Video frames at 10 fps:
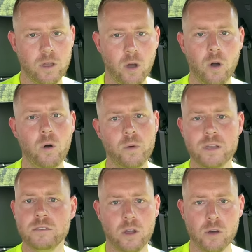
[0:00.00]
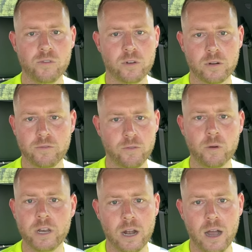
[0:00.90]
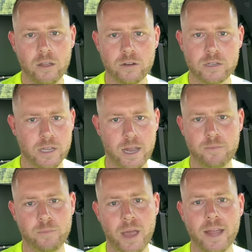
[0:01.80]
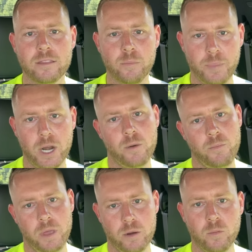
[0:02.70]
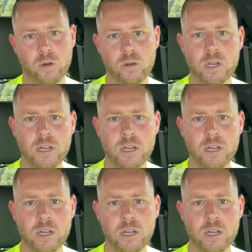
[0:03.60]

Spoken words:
always over $40 at the bare minimal.